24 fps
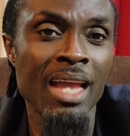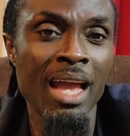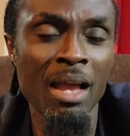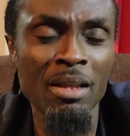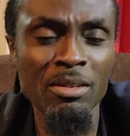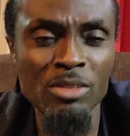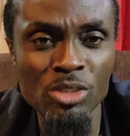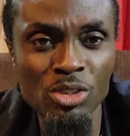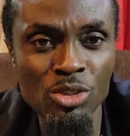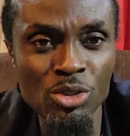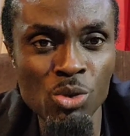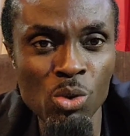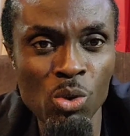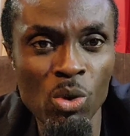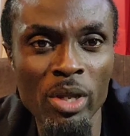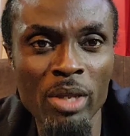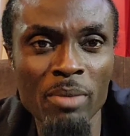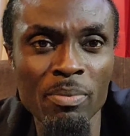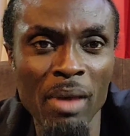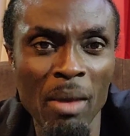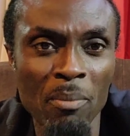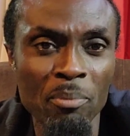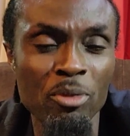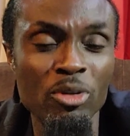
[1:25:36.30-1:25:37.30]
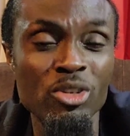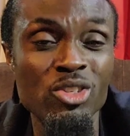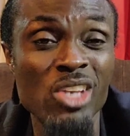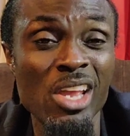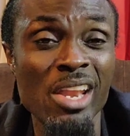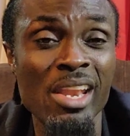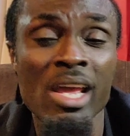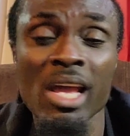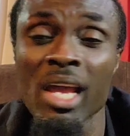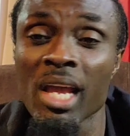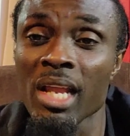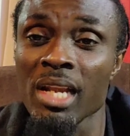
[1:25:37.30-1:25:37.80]
and show him
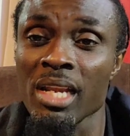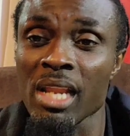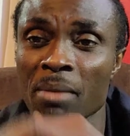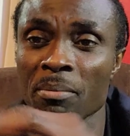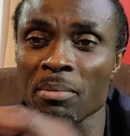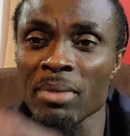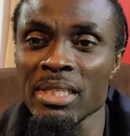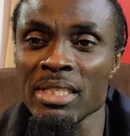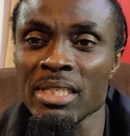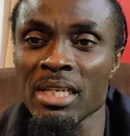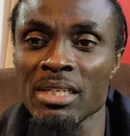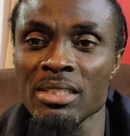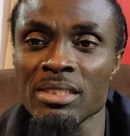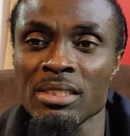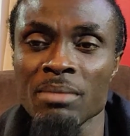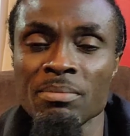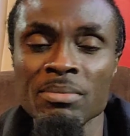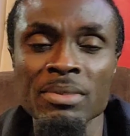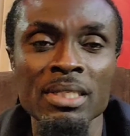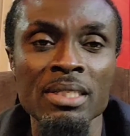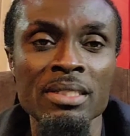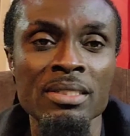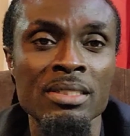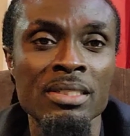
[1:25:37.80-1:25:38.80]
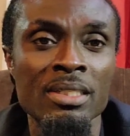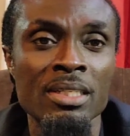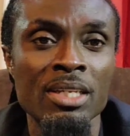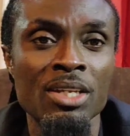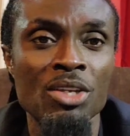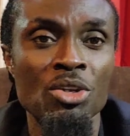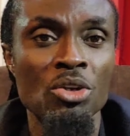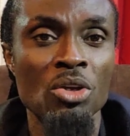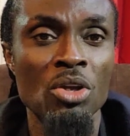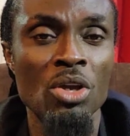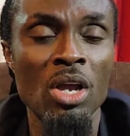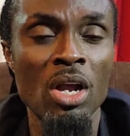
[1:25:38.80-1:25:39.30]
appreciation. Let me tell you something.
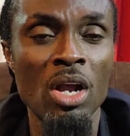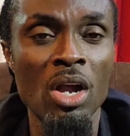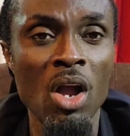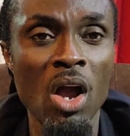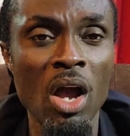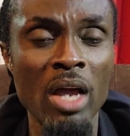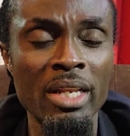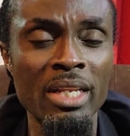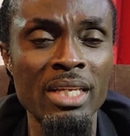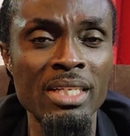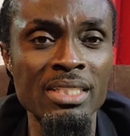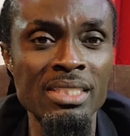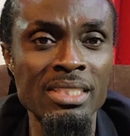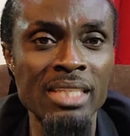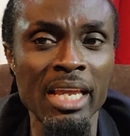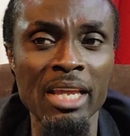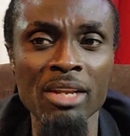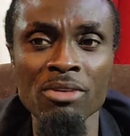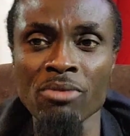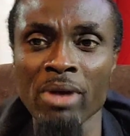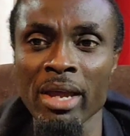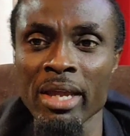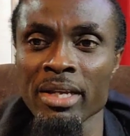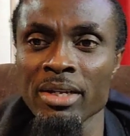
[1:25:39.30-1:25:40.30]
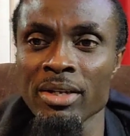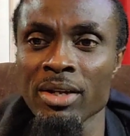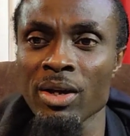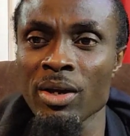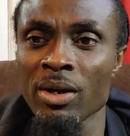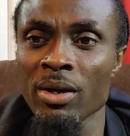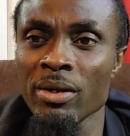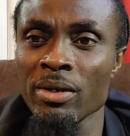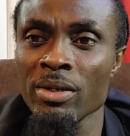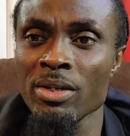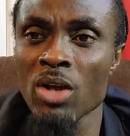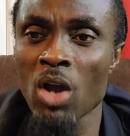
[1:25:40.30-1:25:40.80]
God is saying right now,
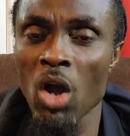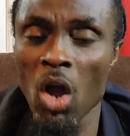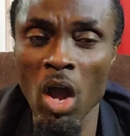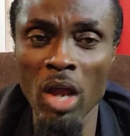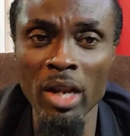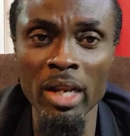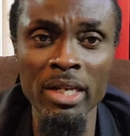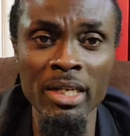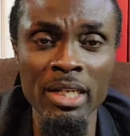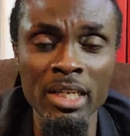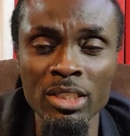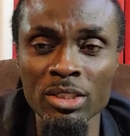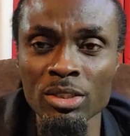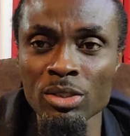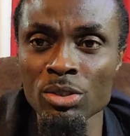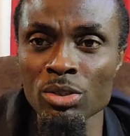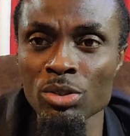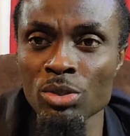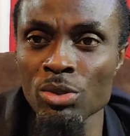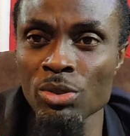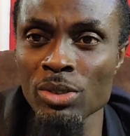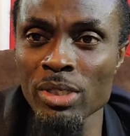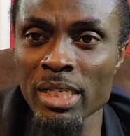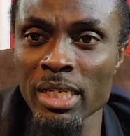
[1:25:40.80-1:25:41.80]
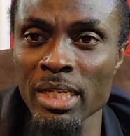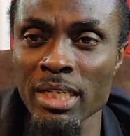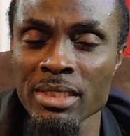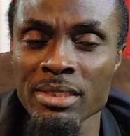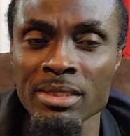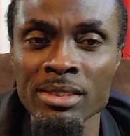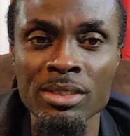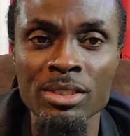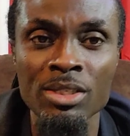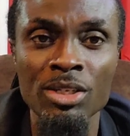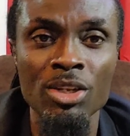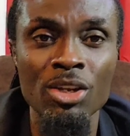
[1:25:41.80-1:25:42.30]
all I need you to do is,
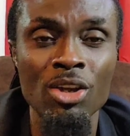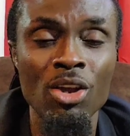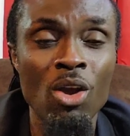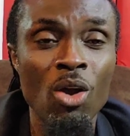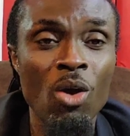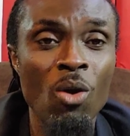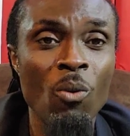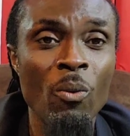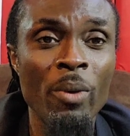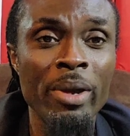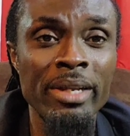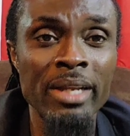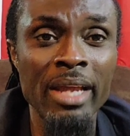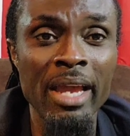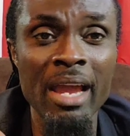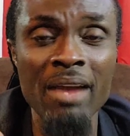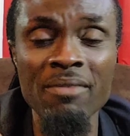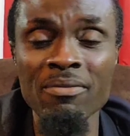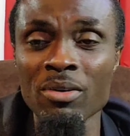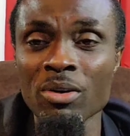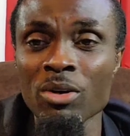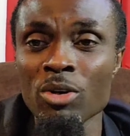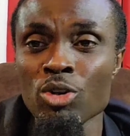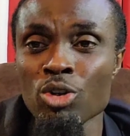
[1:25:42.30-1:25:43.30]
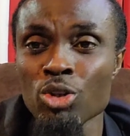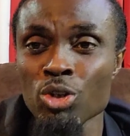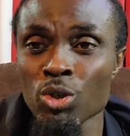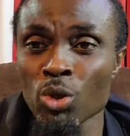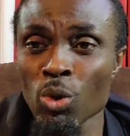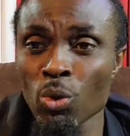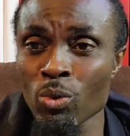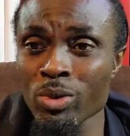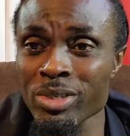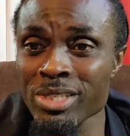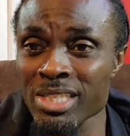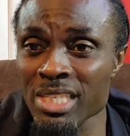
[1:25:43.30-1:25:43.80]
whenever
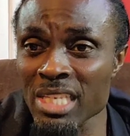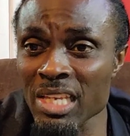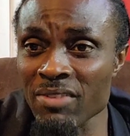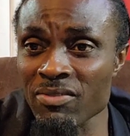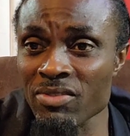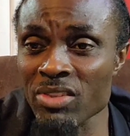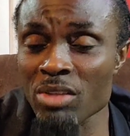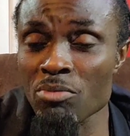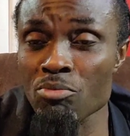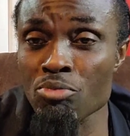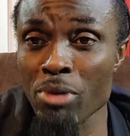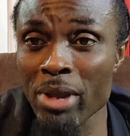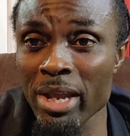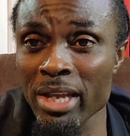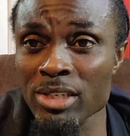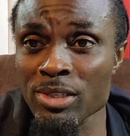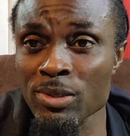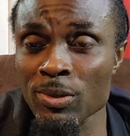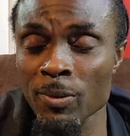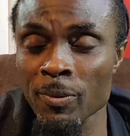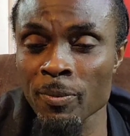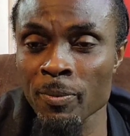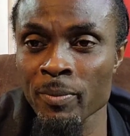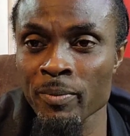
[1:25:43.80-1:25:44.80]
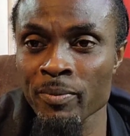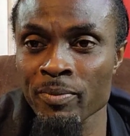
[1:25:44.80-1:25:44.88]
you receive the breakthrough,